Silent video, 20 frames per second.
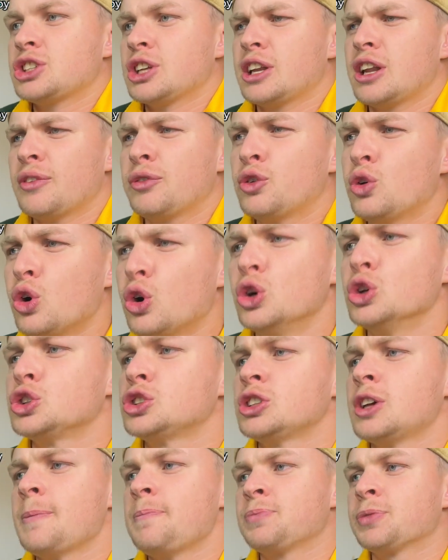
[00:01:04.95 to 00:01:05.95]
And of
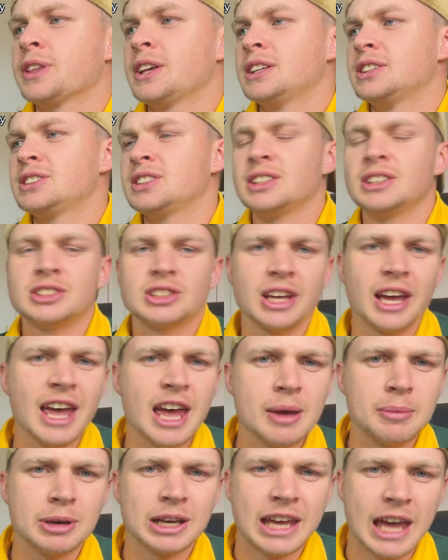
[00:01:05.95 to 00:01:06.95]
course, since I
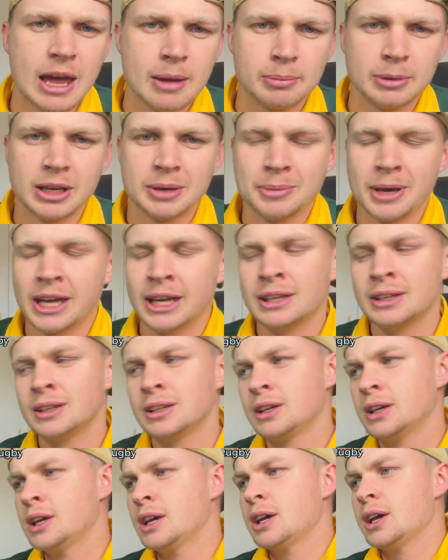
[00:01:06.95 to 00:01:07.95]
am a gambling man,
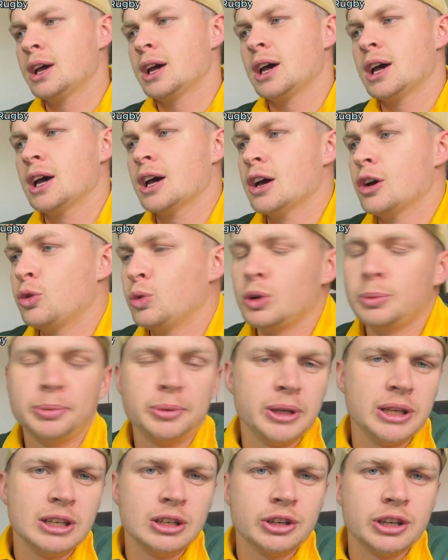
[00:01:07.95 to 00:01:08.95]
we'll
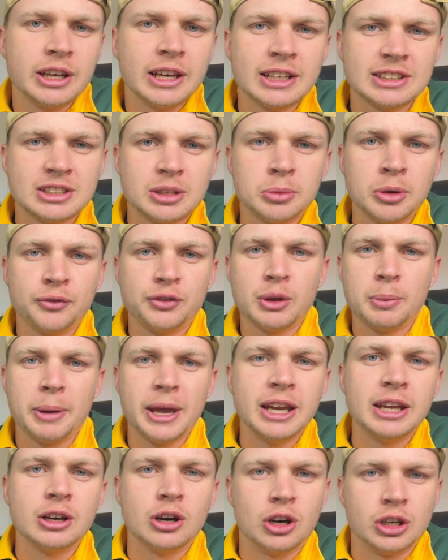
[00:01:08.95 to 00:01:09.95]
be looking at some of the
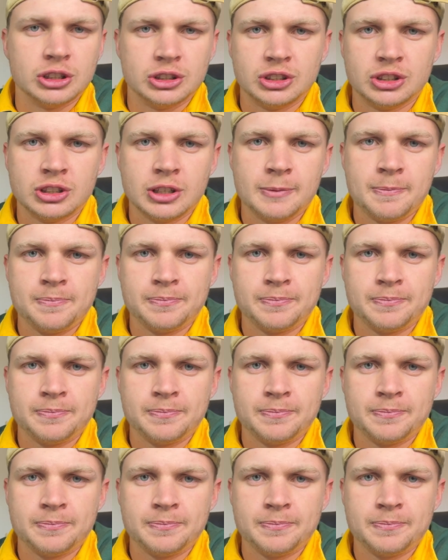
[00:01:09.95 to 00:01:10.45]
betting odds.